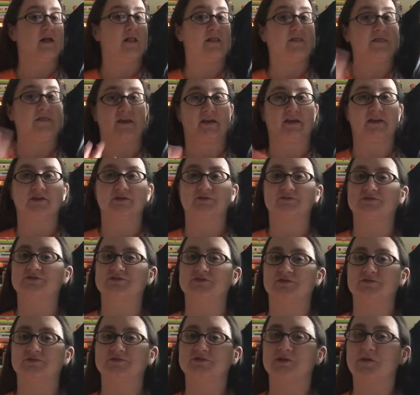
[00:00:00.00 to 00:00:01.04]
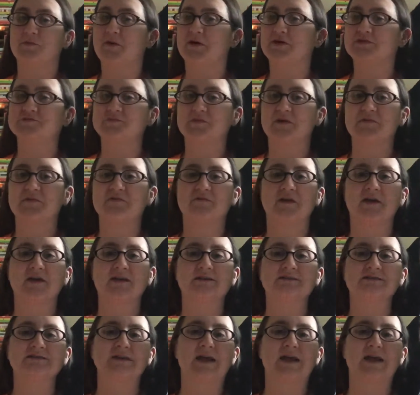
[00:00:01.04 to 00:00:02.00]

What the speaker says: Thank you so much, my friends.